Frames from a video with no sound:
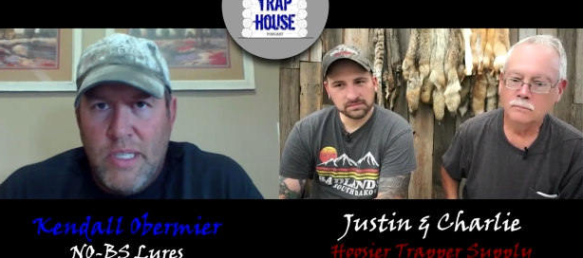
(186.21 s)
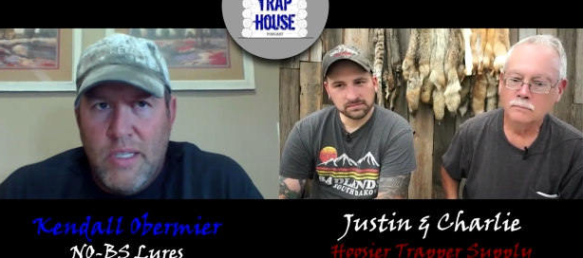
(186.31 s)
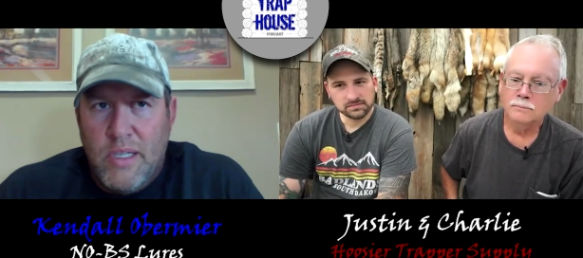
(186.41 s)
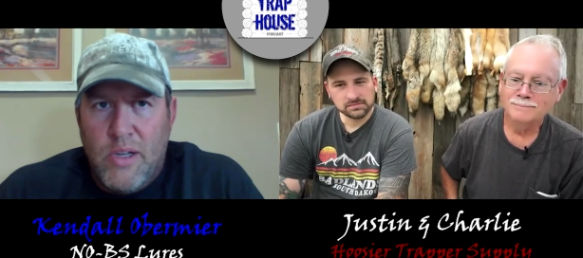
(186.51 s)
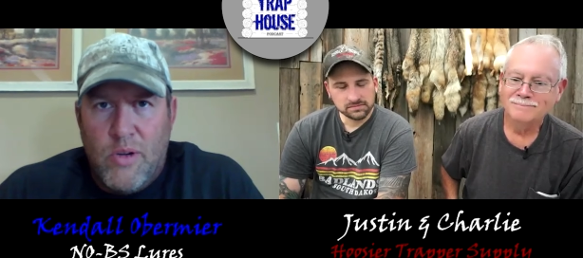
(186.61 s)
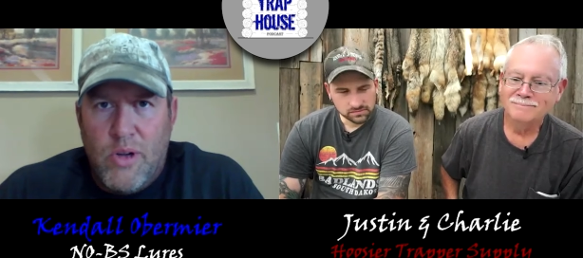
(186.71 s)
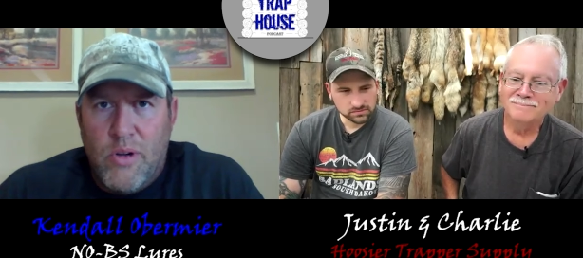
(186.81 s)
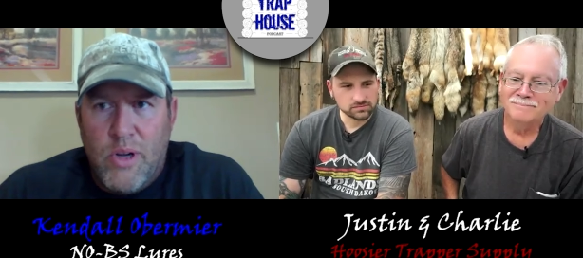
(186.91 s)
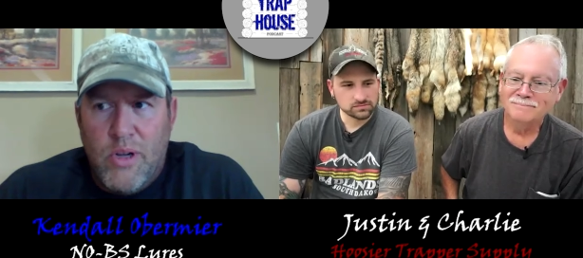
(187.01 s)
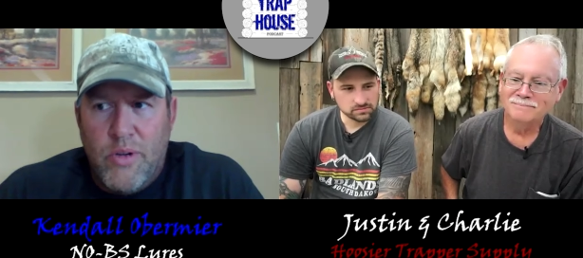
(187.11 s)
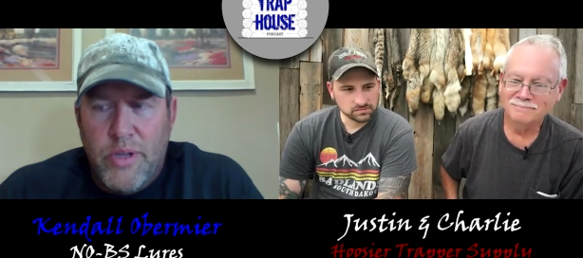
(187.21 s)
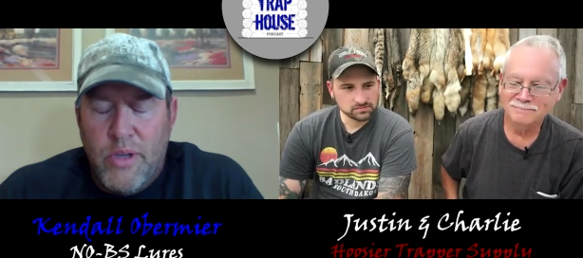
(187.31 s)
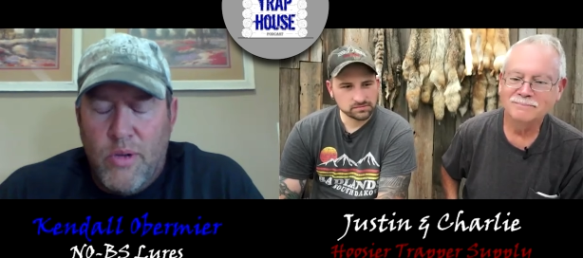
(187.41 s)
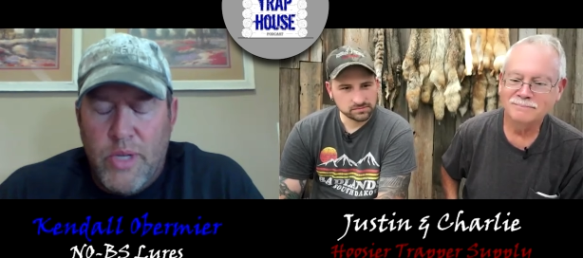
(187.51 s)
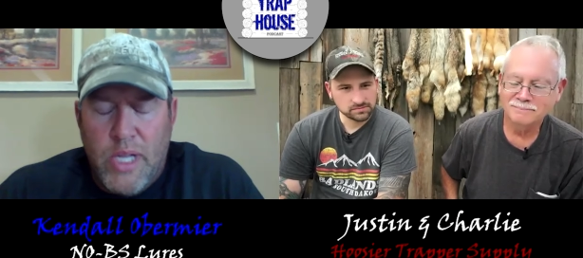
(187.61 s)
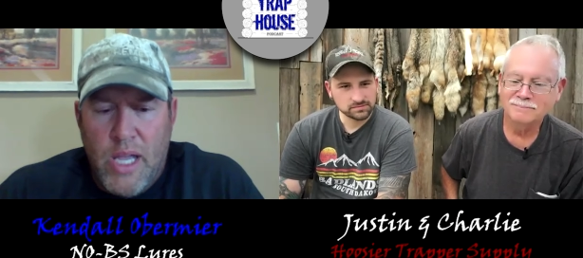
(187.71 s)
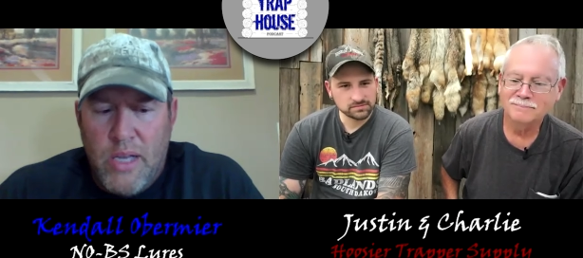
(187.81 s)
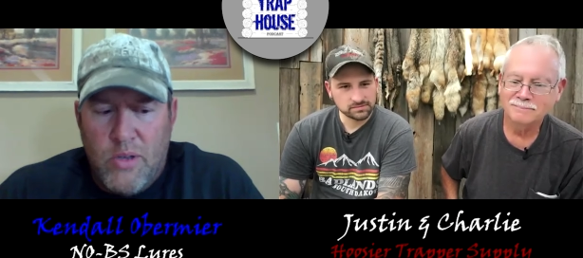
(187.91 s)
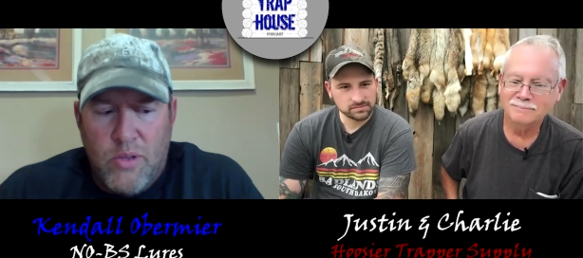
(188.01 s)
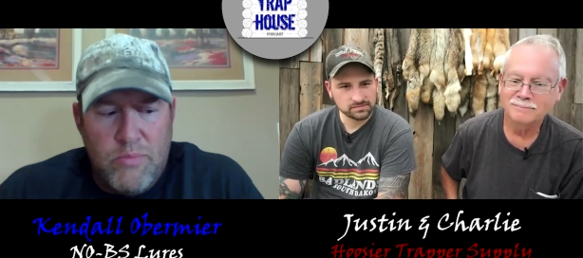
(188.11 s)
Speaker 1: go, go, go. You know, we got
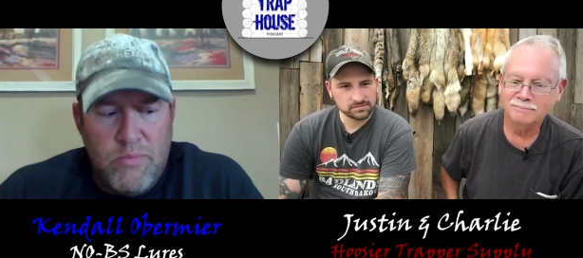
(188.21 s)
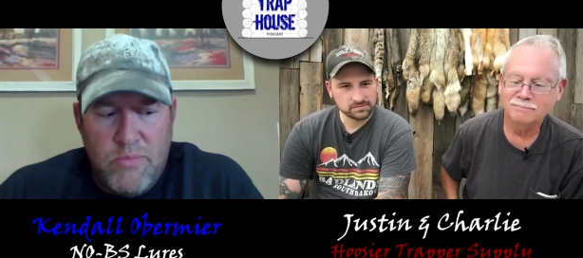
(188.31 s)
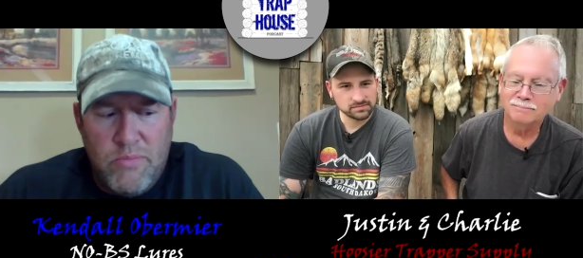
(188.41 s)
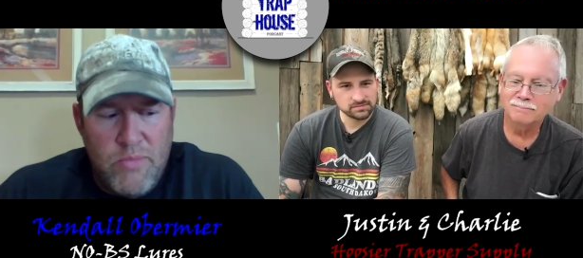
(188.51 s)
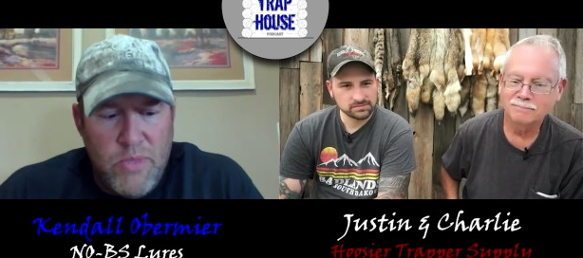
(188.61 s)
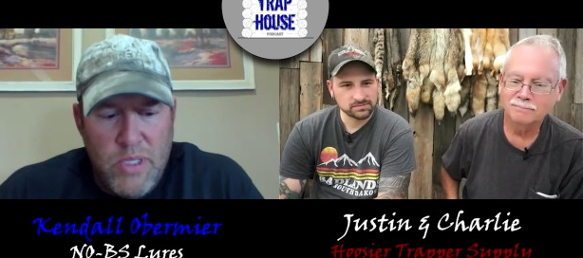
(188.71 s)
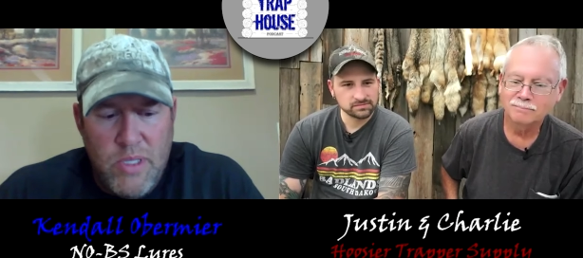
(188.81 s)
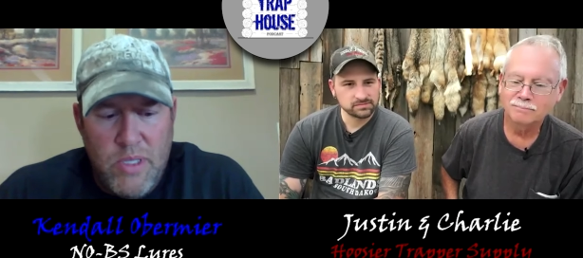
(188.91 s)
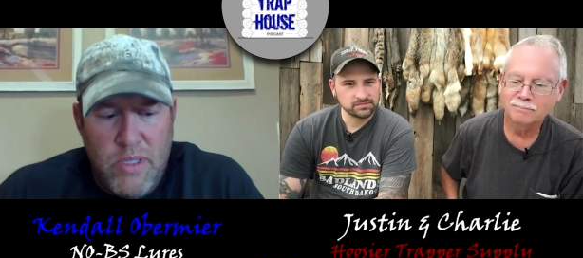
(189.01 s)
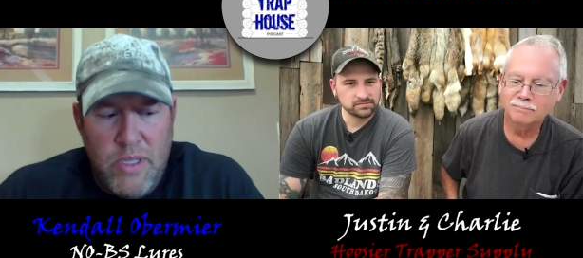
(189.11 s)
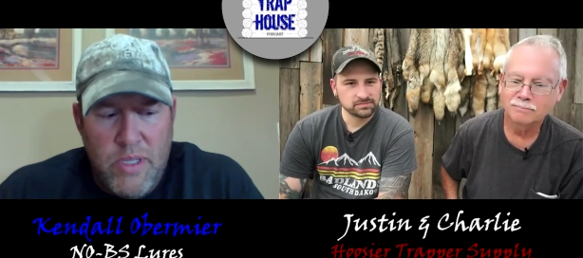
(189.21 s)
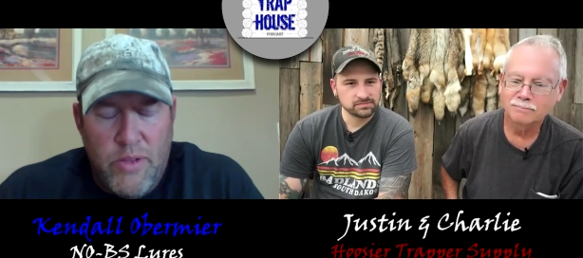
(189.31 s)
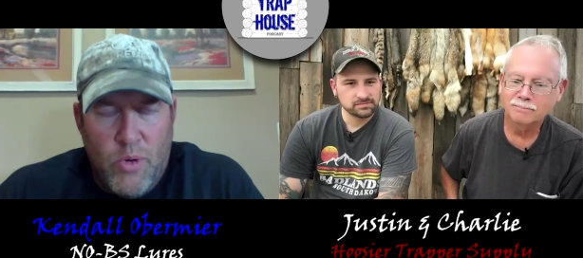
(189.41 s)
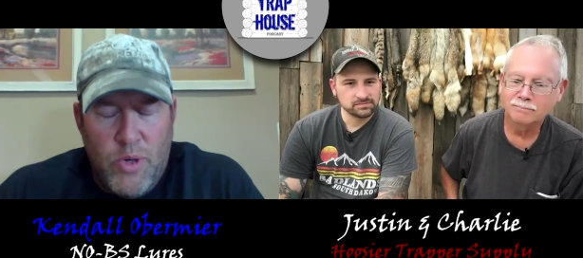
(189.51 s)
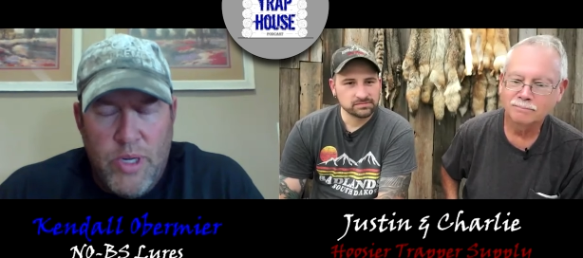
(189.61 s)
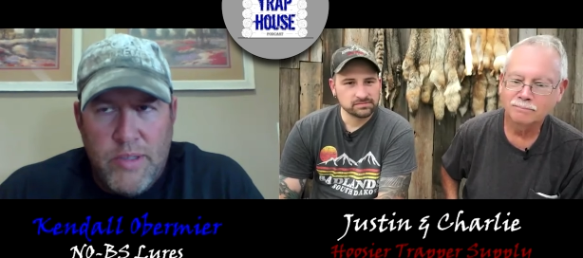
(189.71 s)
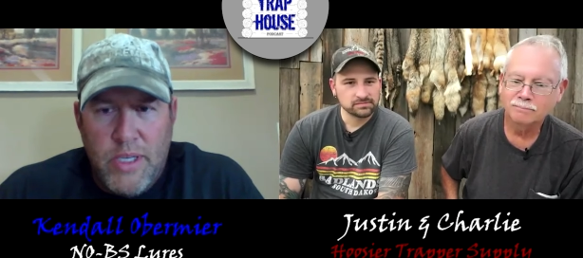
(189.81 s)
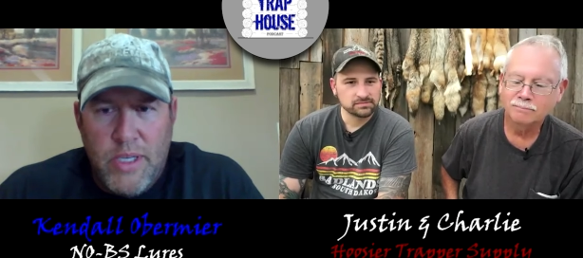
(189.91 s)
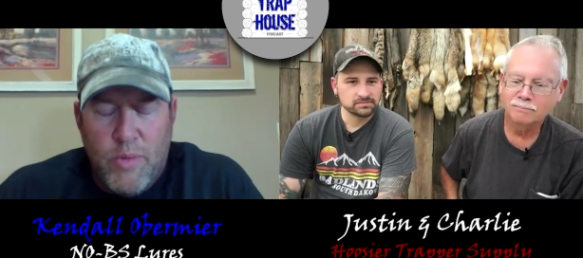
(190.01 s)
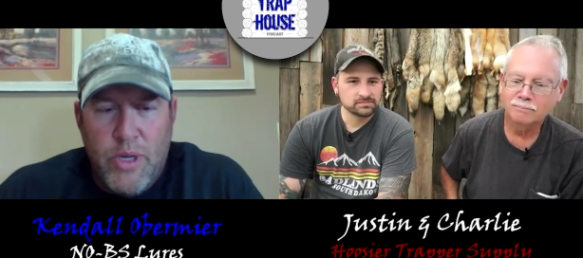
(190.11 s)
home the other morning, Sunday
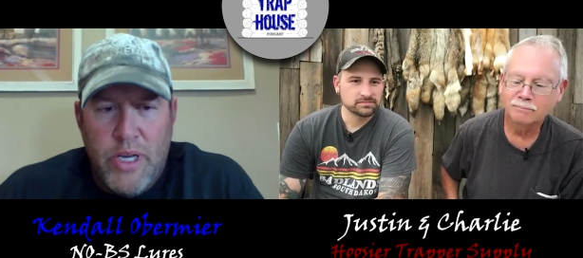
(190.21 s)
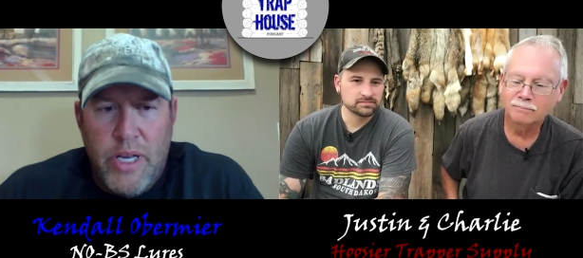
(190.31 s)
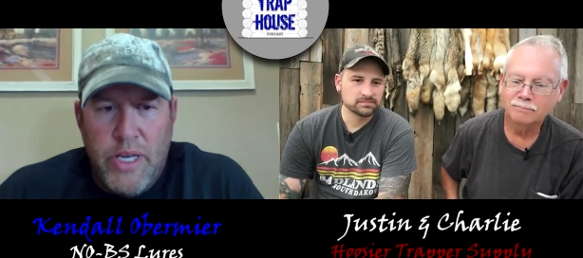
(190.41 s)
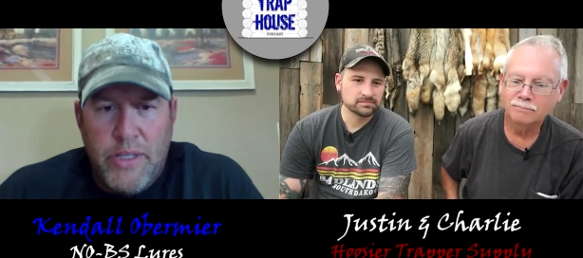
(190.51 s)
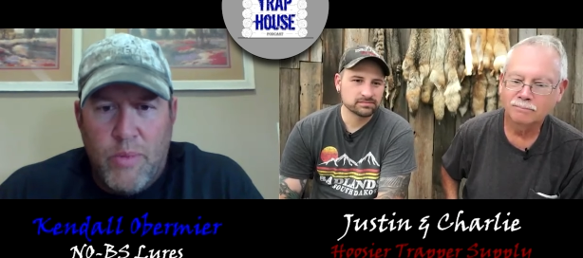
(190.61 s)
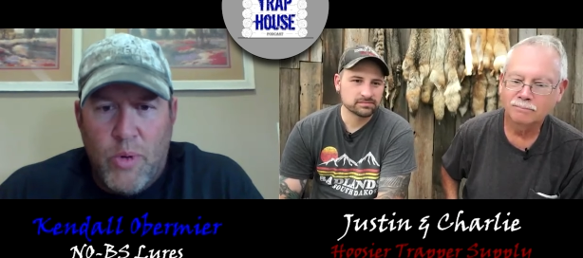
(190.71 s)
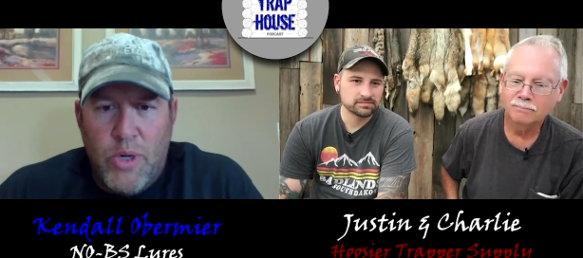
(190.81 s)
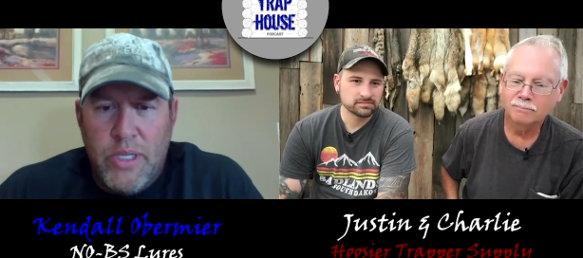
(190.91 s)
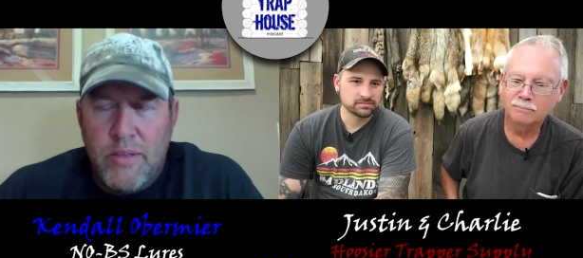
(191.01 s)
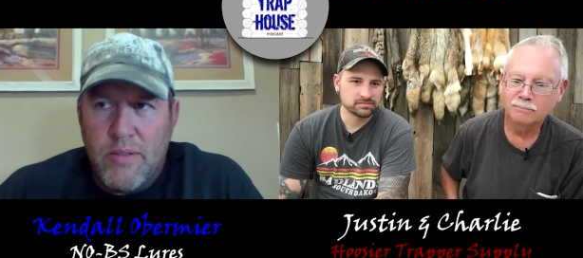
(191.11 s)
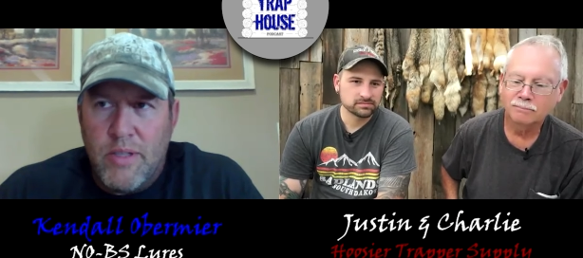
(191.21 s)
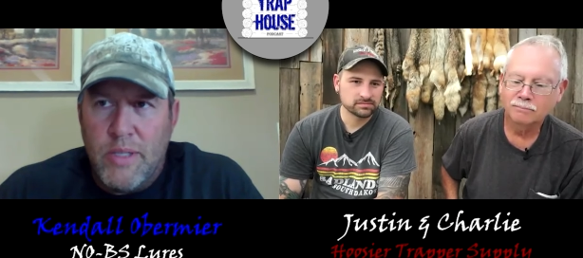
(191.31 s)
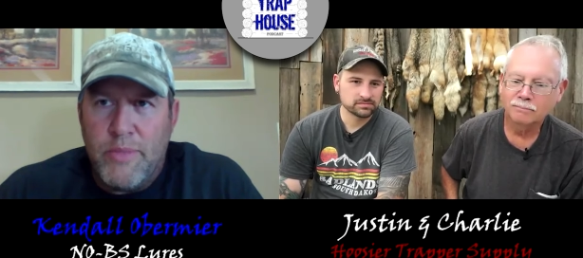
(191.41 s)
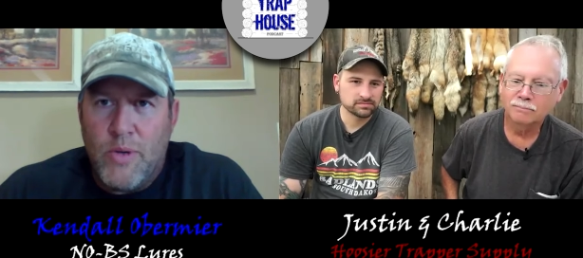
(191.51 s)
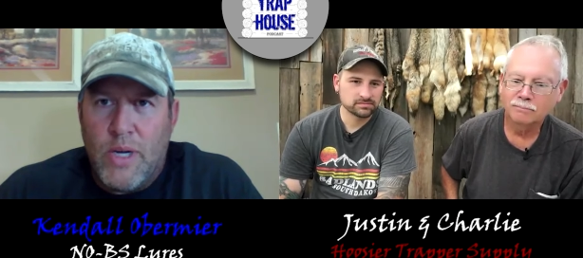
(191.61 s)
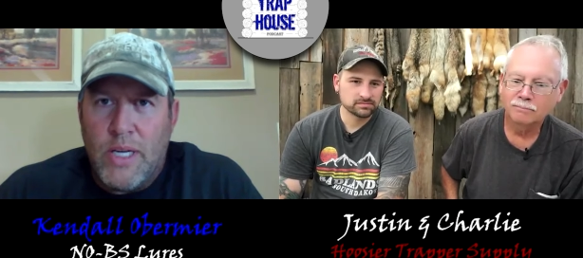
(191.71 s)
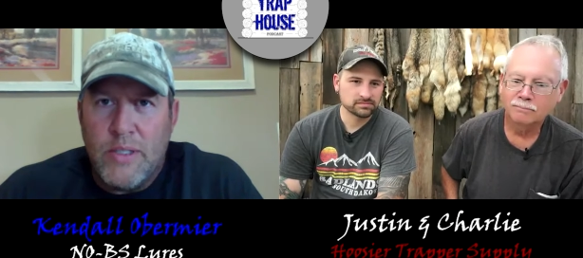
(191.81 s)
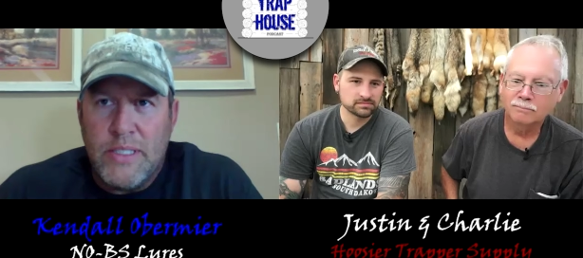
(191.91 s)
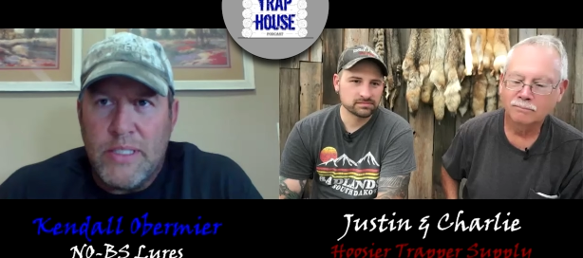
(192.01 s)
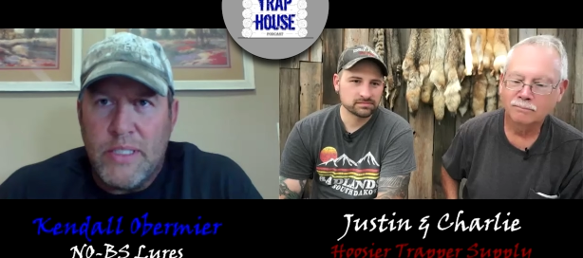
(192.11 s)
morning, eight in the morning, sleep two
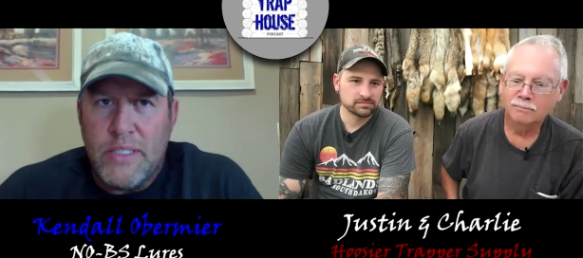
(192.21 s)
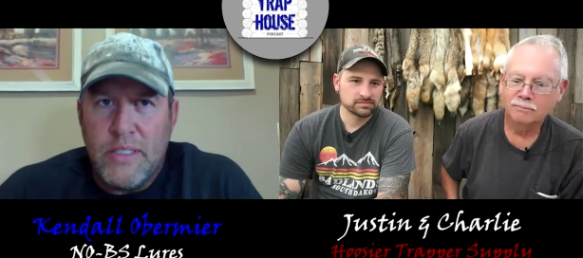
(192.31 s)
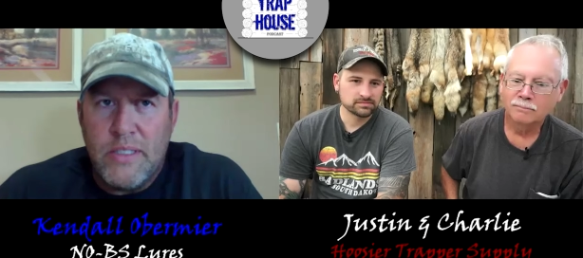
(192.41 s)
hours, and